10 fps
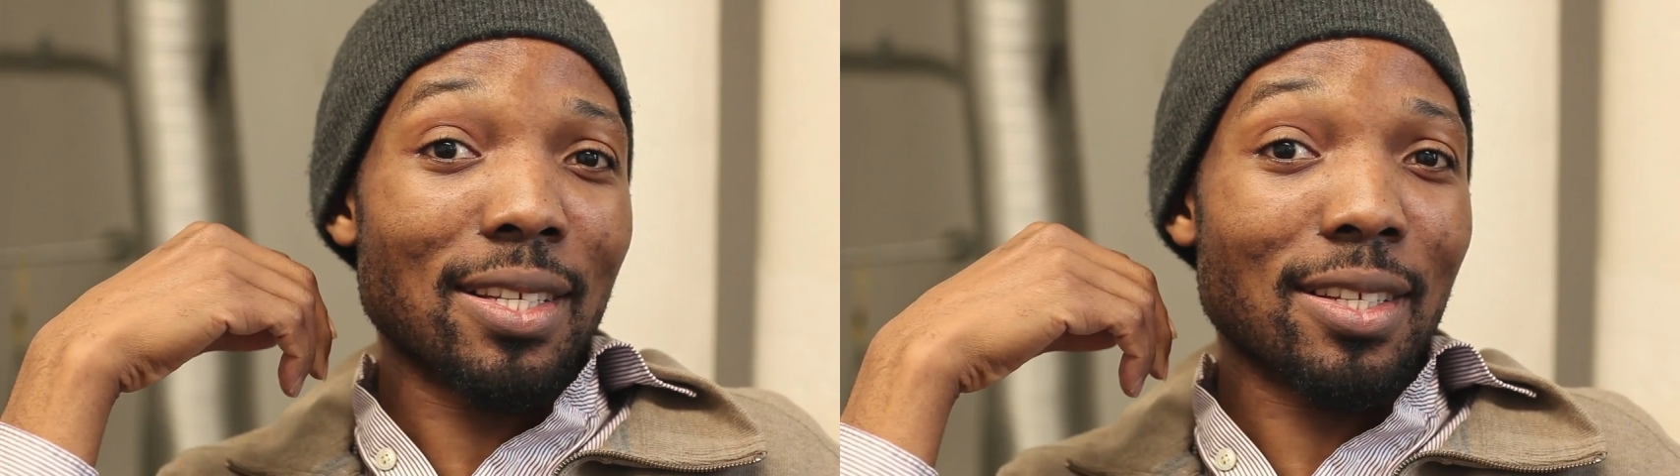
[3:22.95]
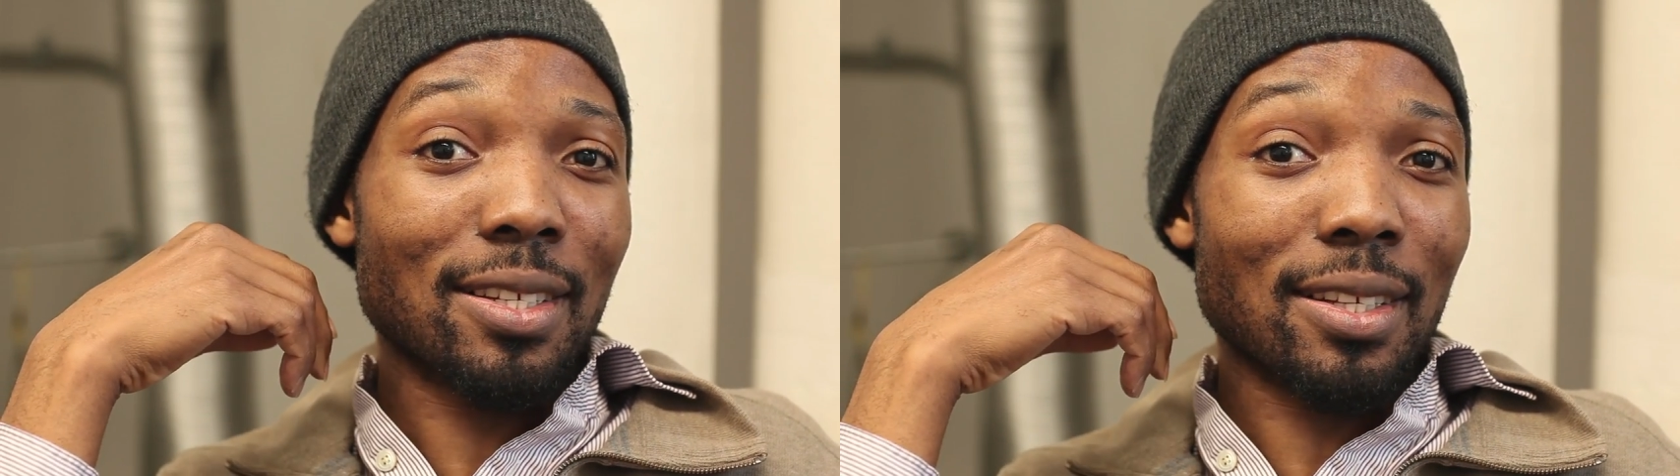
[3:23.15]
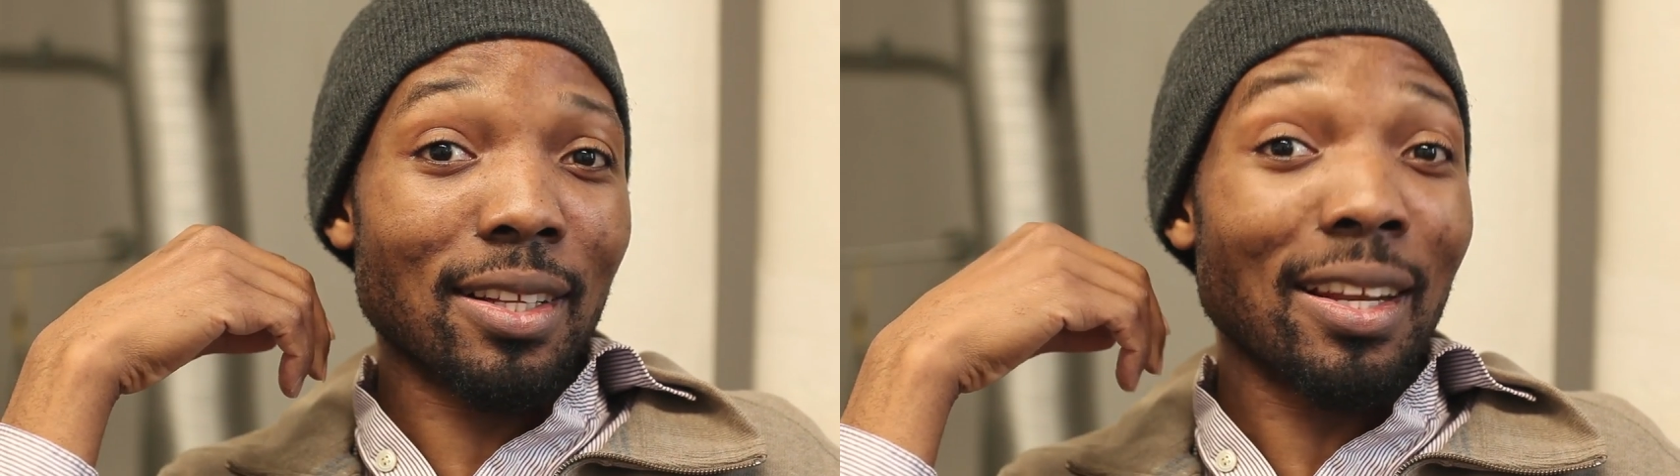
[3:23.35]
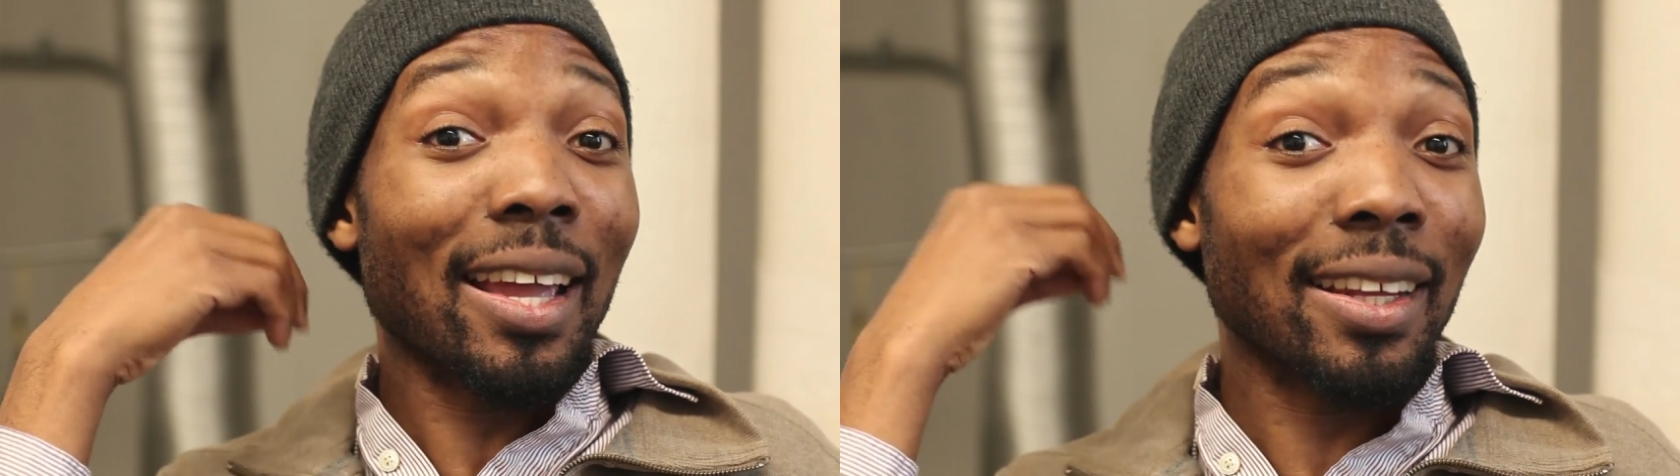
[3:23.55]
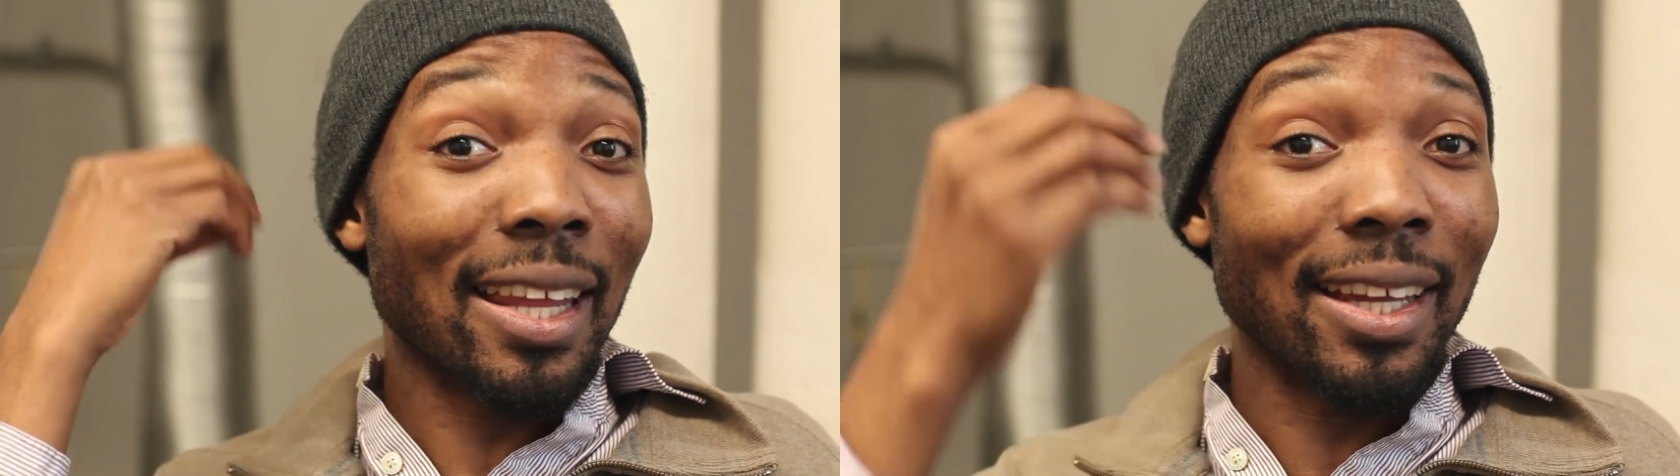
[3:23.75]
it's just
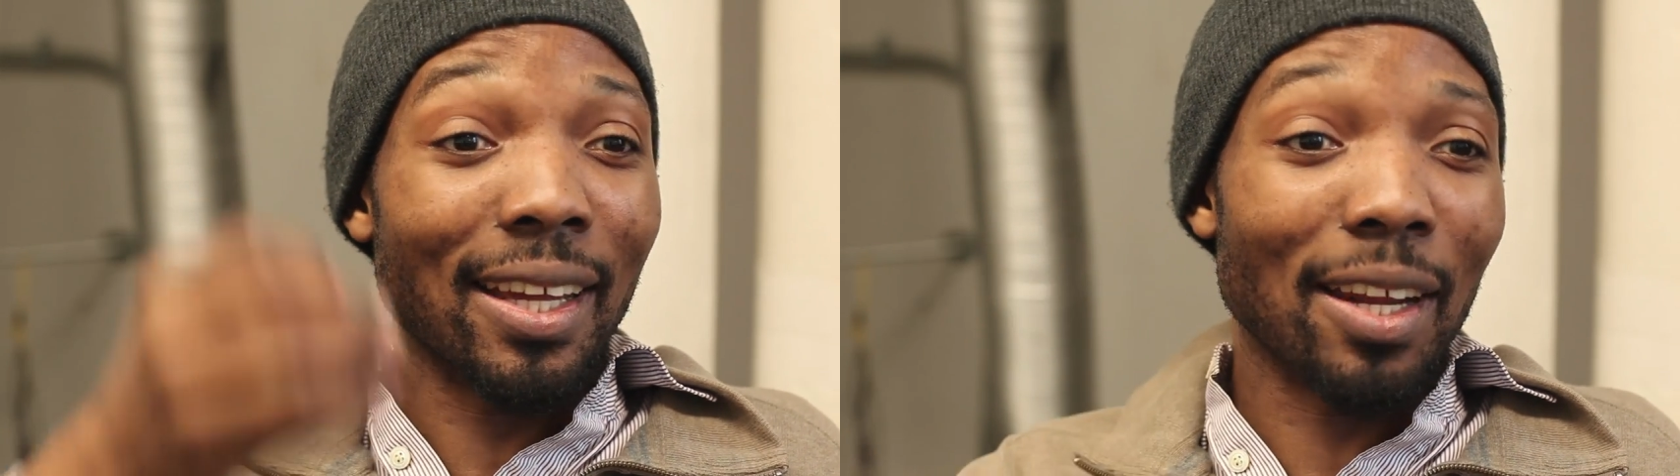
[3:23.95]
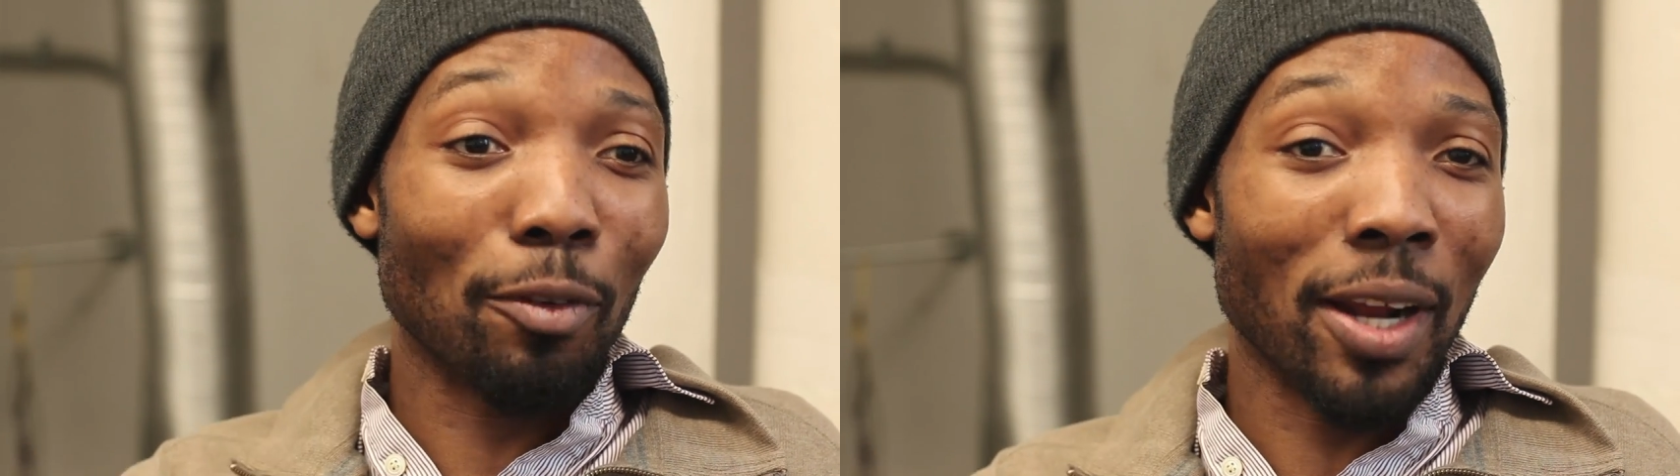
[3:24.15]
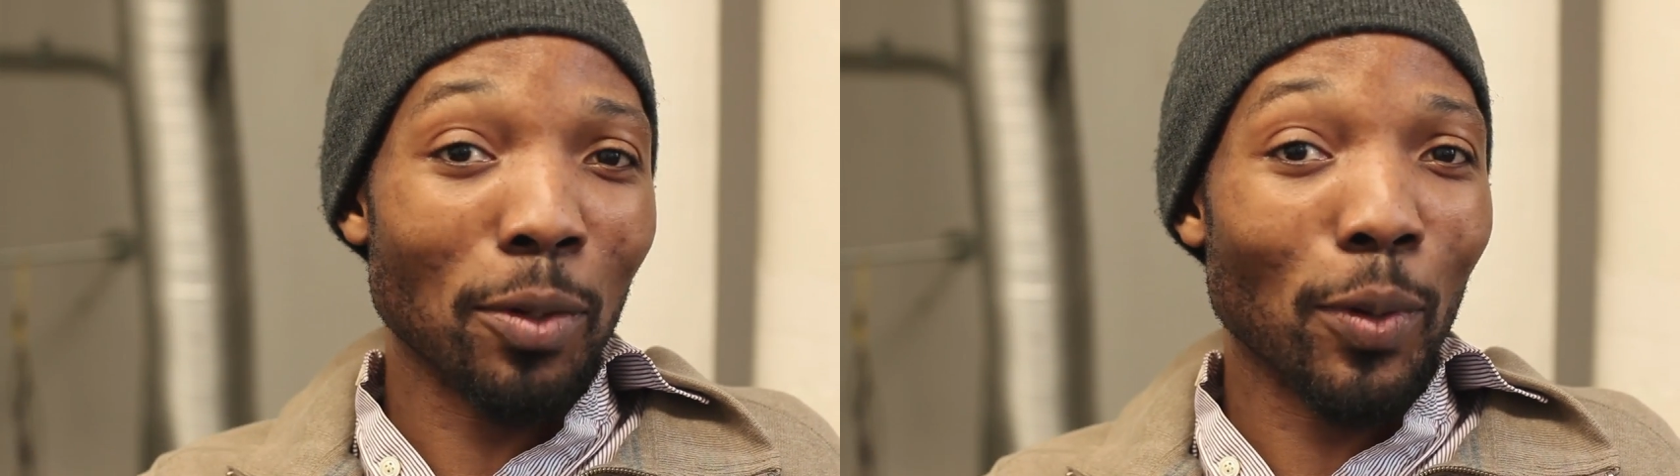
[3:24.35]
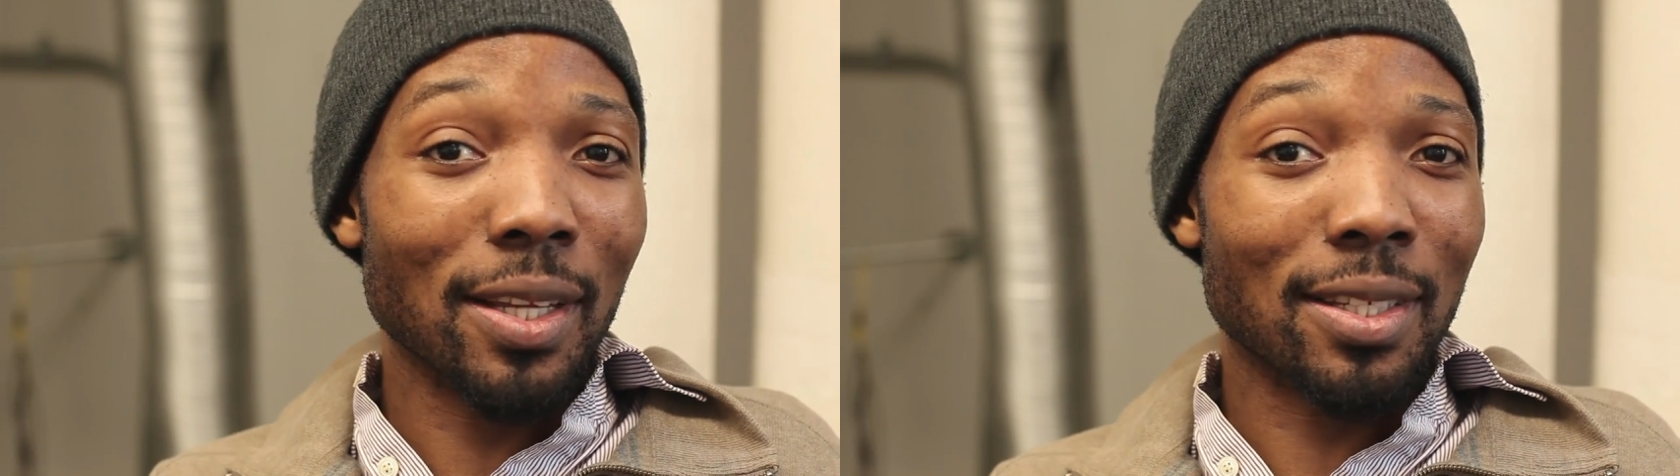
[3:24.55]
like they get it right away.